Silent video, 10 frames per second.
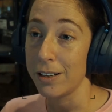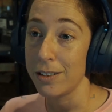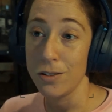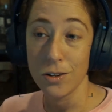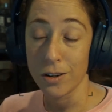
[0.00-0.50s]

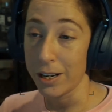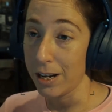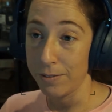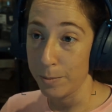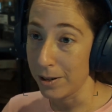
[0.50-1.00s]
Not a
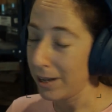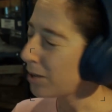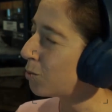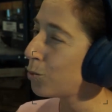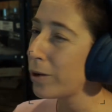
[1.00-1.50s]
heavy
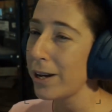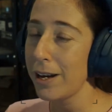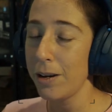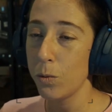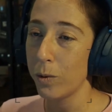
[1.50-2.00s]
bike,
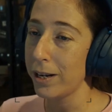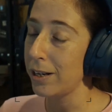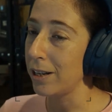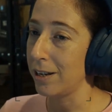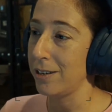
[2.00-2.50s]

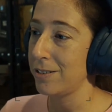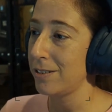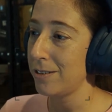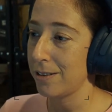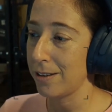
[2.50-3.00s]
way
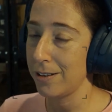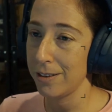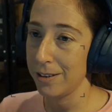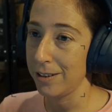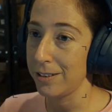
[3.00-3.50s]
lighter than
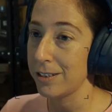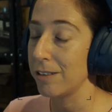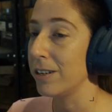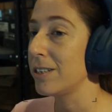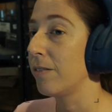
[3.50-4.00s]
the
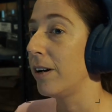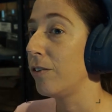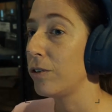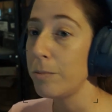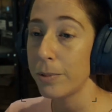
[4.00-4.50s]
Tenere
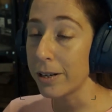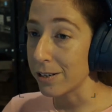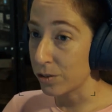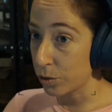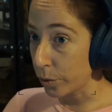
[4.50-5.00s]
700, but
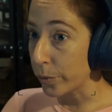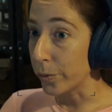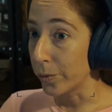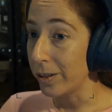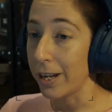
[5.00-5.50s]
it's tall,